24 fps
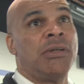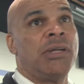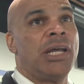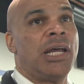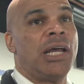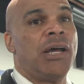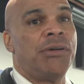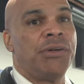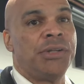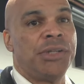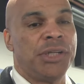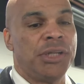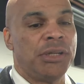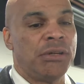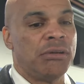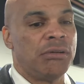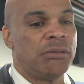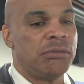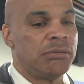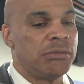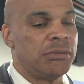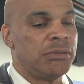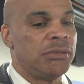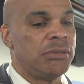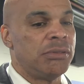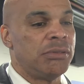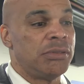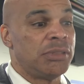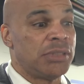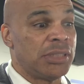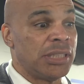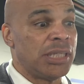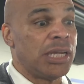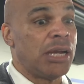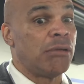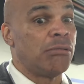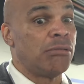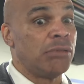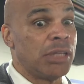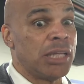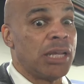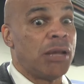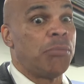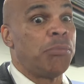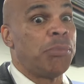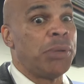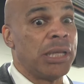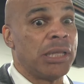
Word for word: out here and you see how really how